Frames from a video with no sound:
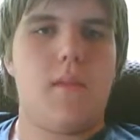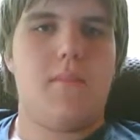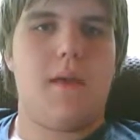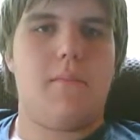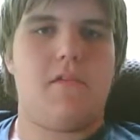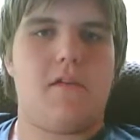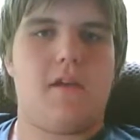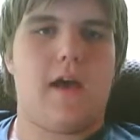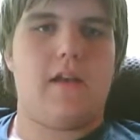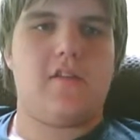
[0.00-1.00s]
Maybe the
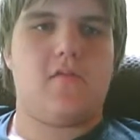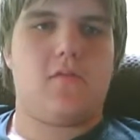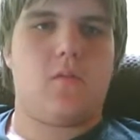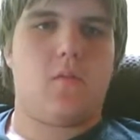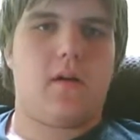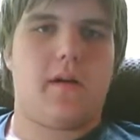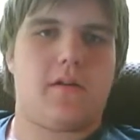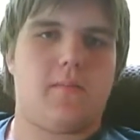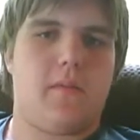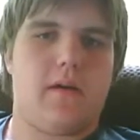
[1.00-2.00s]
90s would have
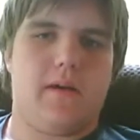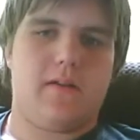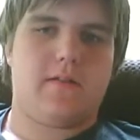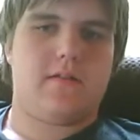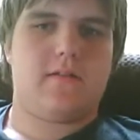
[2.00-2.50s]
worked, but,